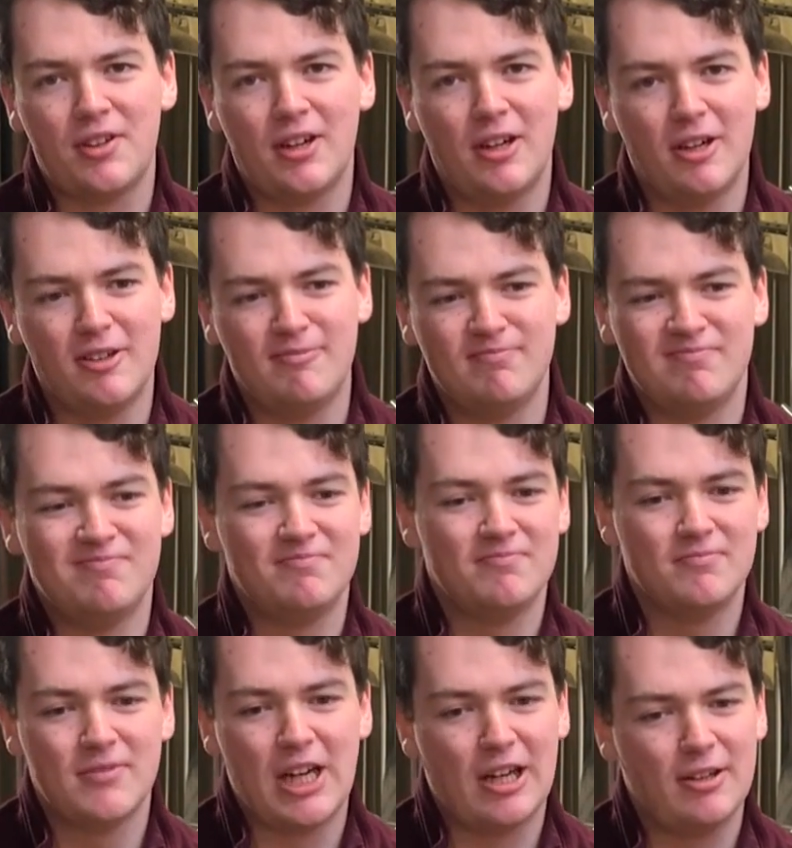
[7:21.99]

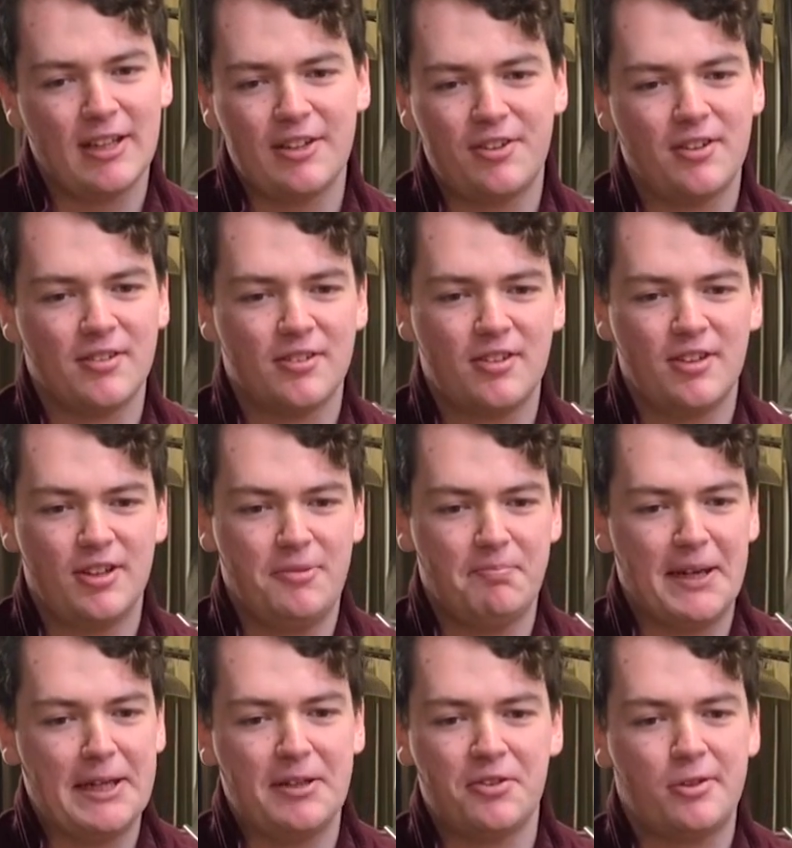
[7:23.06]
I'll listen to
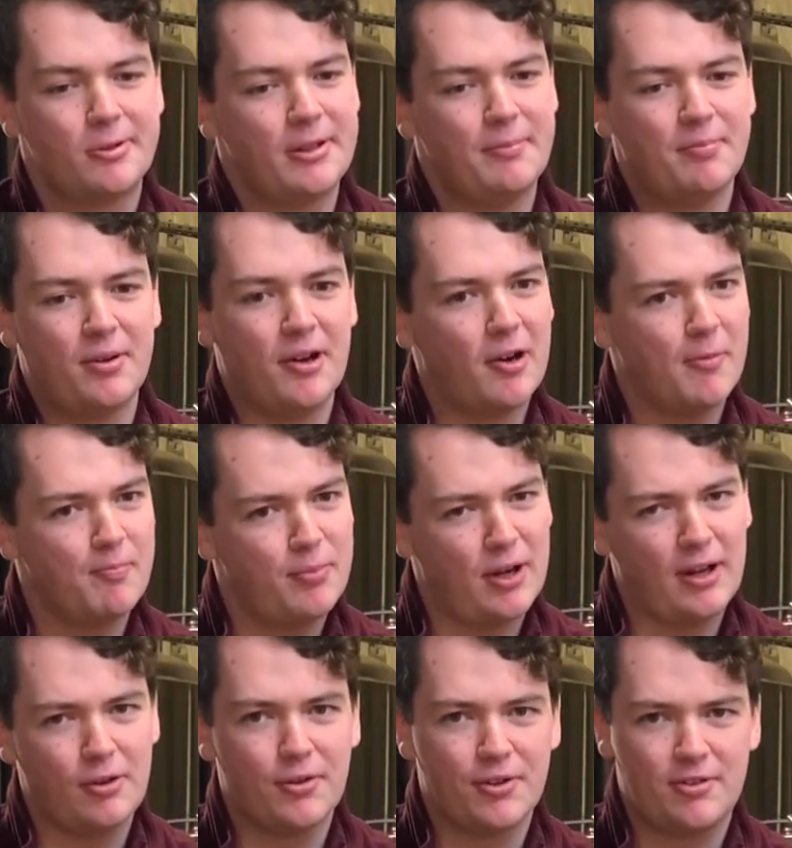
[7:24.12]
mainstream pop, but
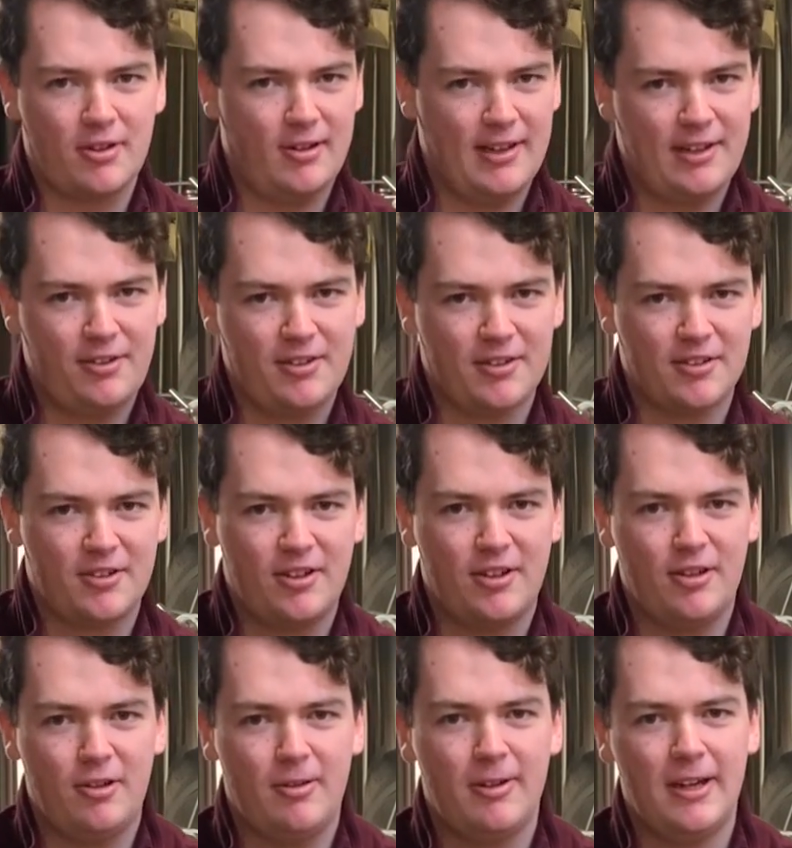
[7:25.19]
I'll also listen
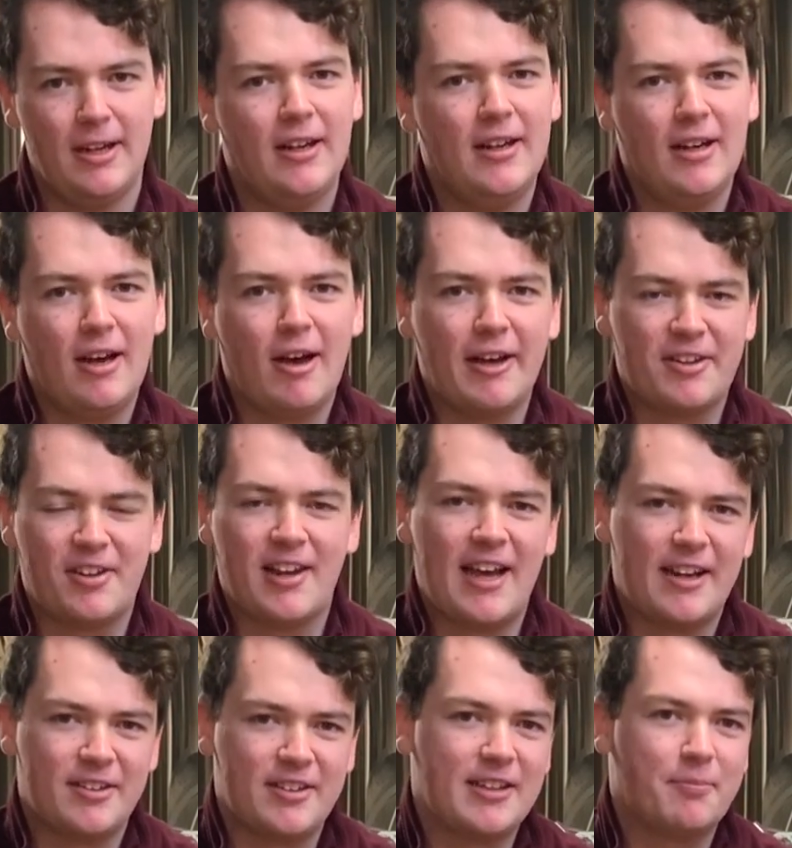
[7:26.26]
to
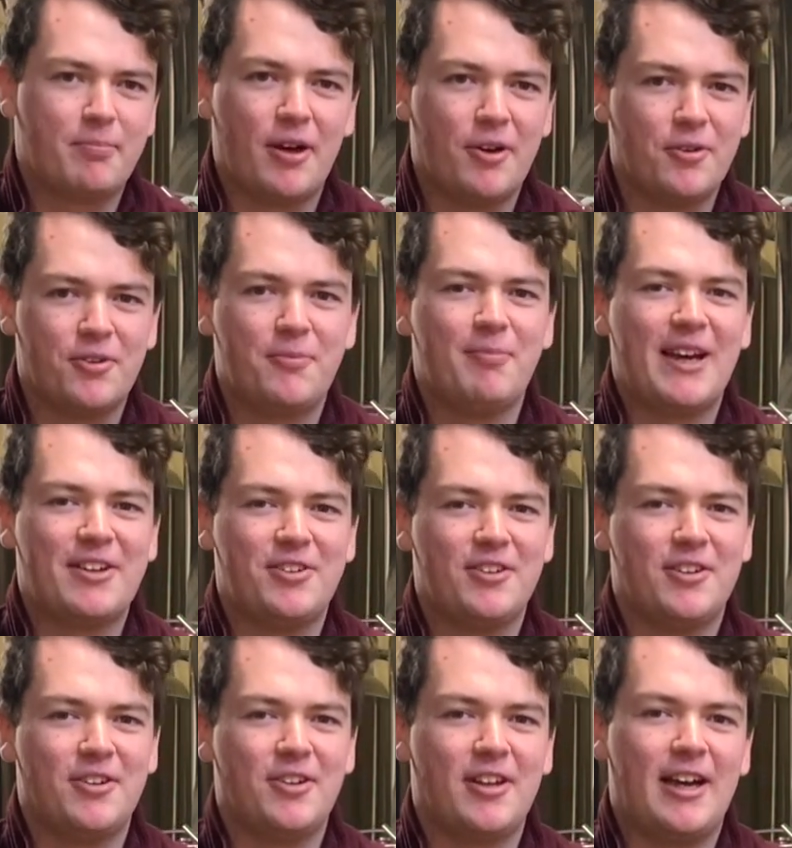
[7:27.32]
Icelandic
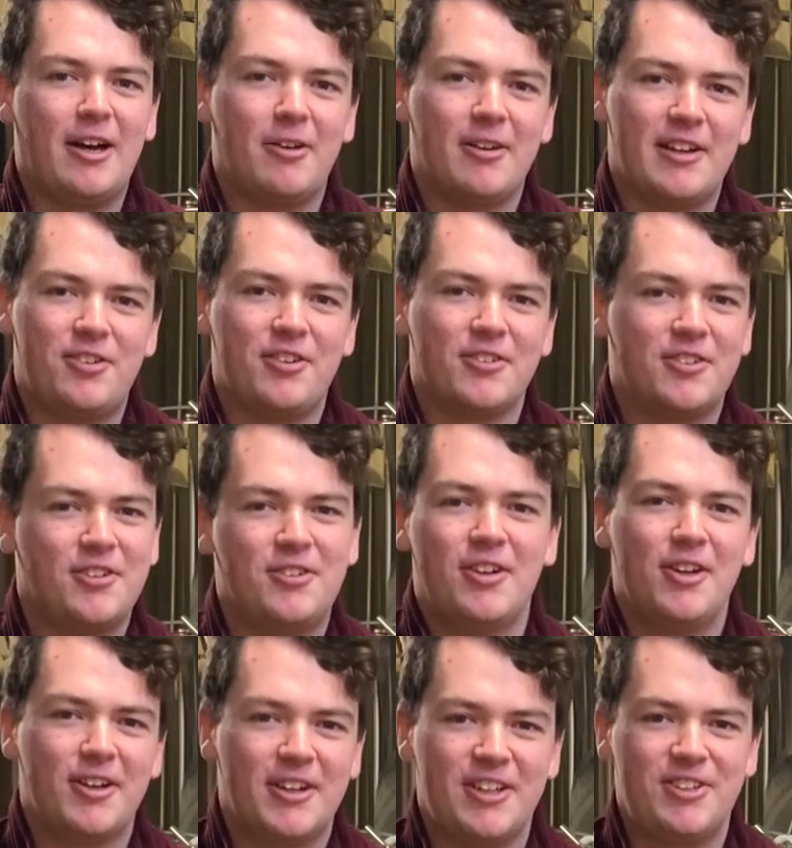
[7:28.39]
post-metal, I'll listen to
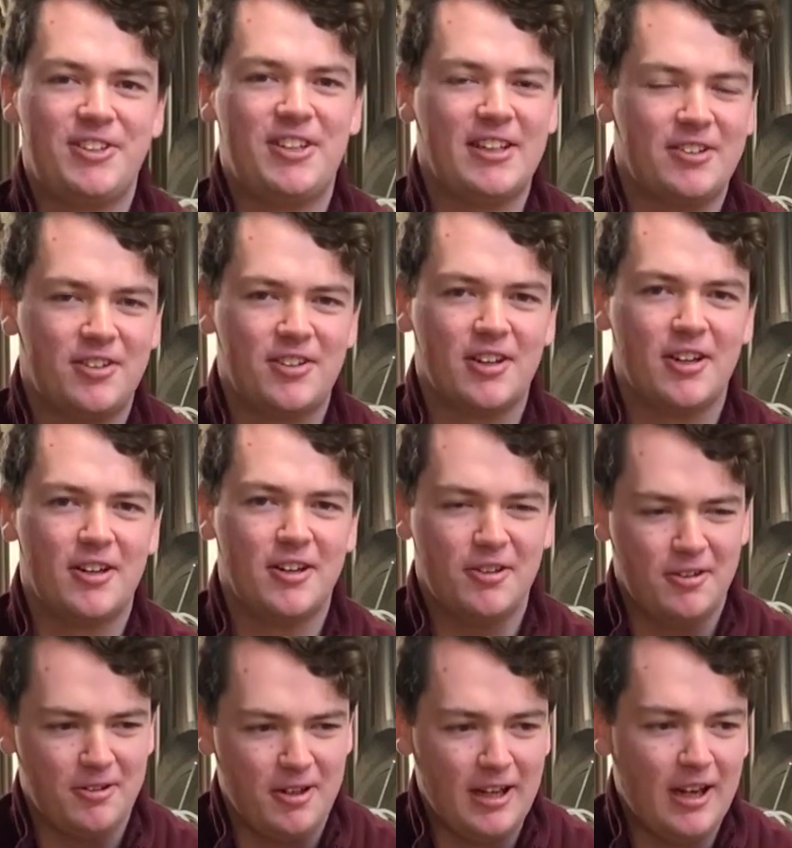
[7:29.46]
Turkish
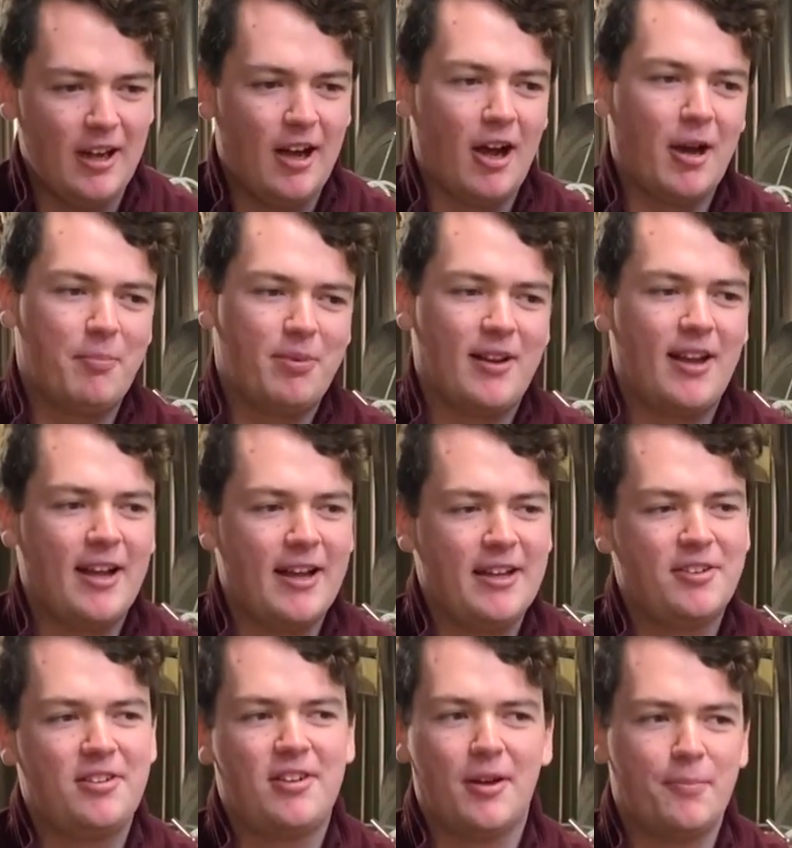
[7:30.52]
disco, I play
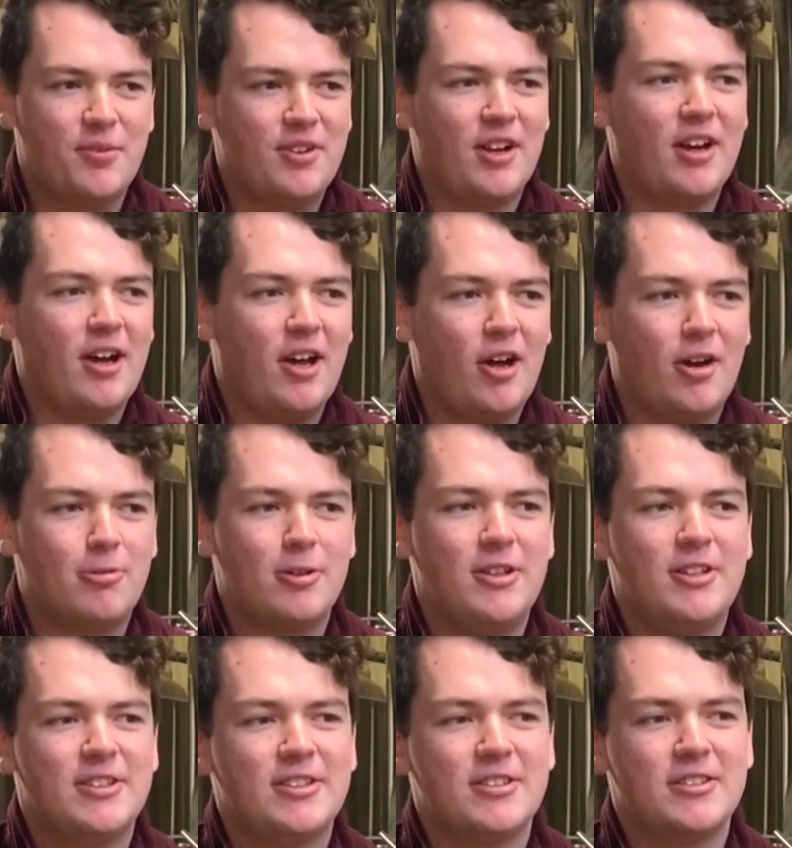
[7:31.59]

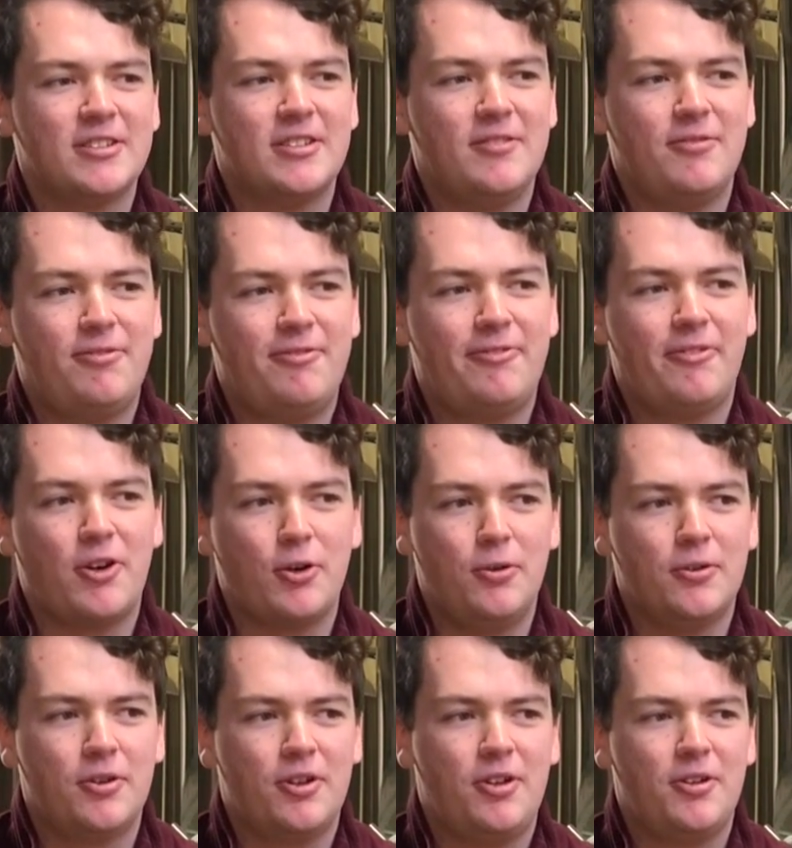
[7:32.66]
sub-Saharan
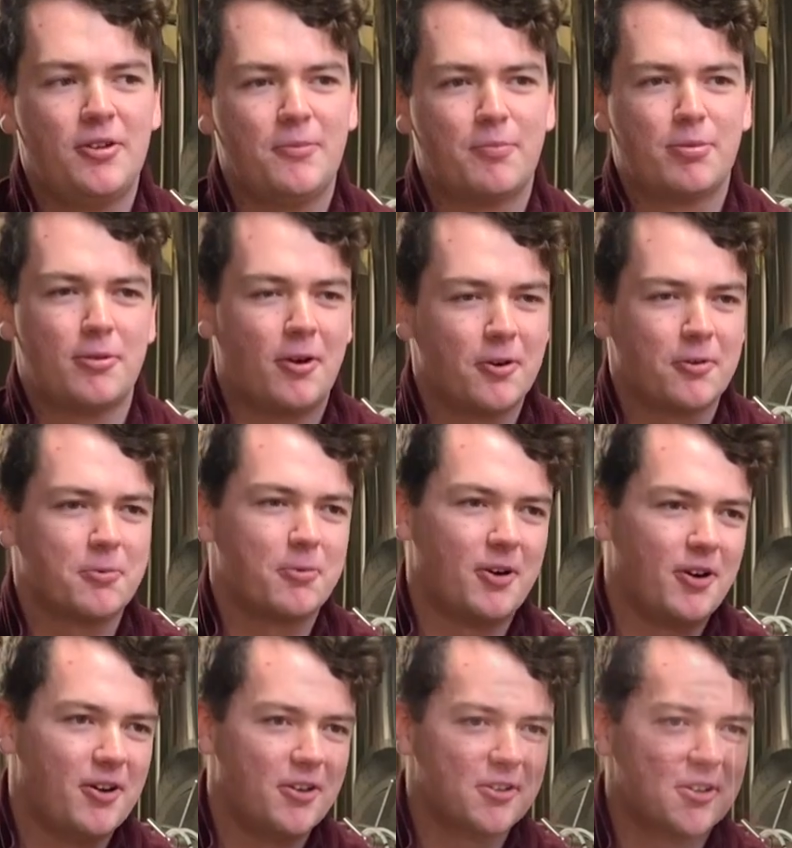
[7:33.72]
folk prog
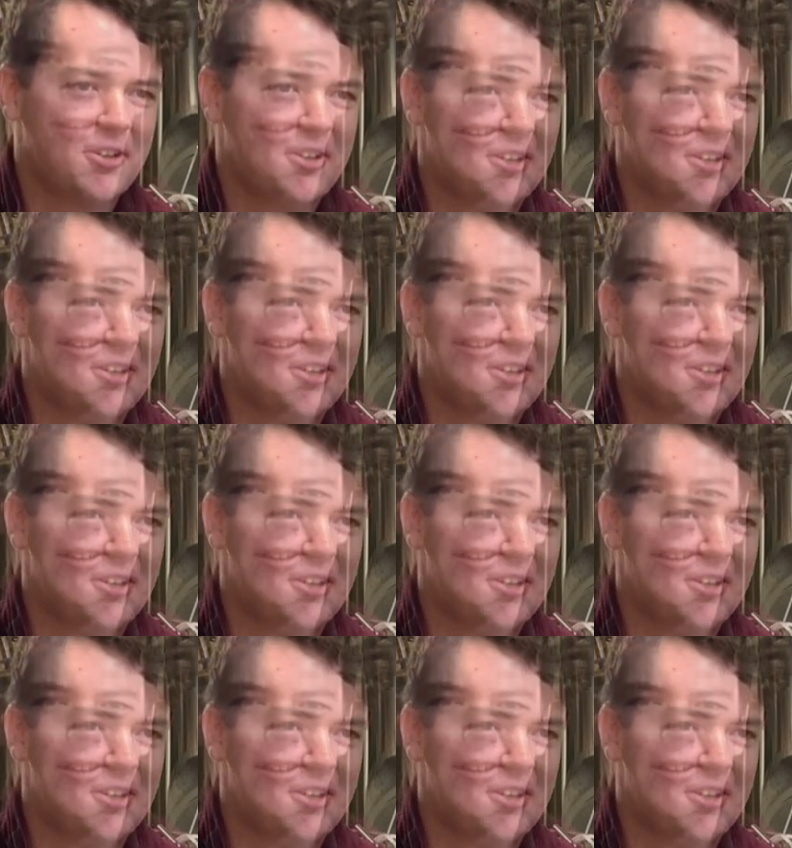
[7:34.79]
rock.